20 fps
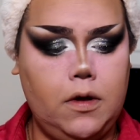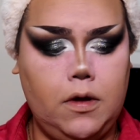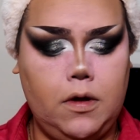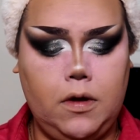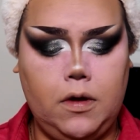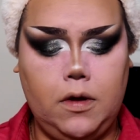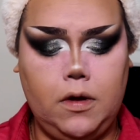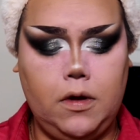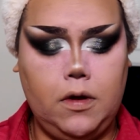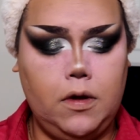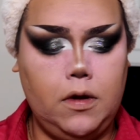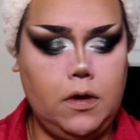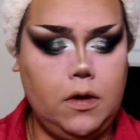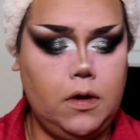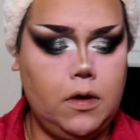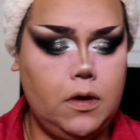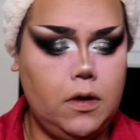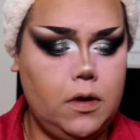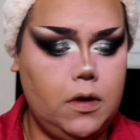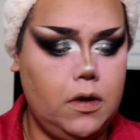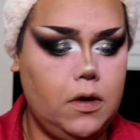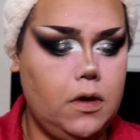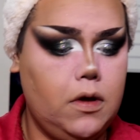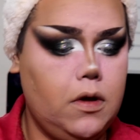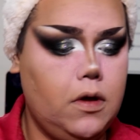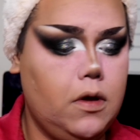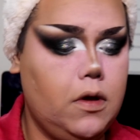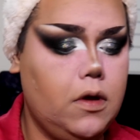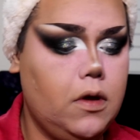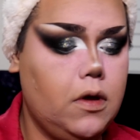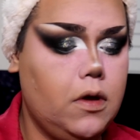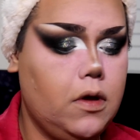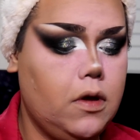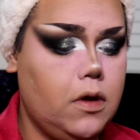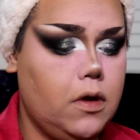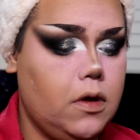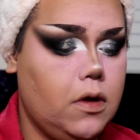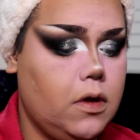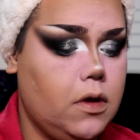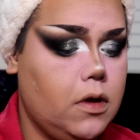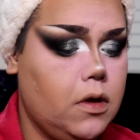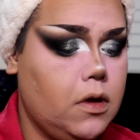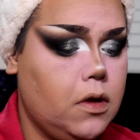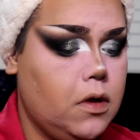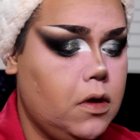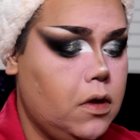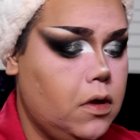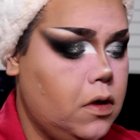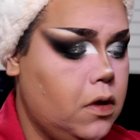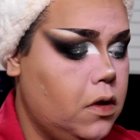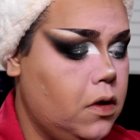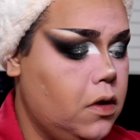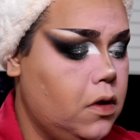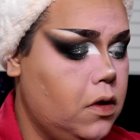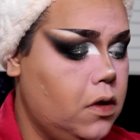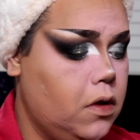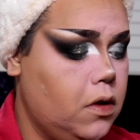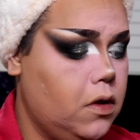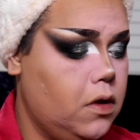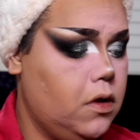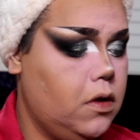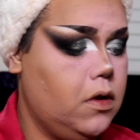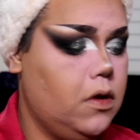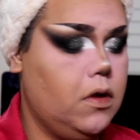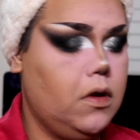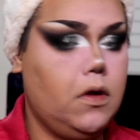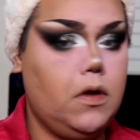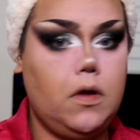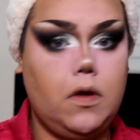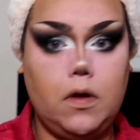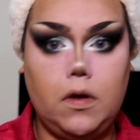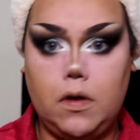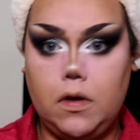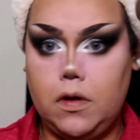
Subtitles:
Nobody speaks.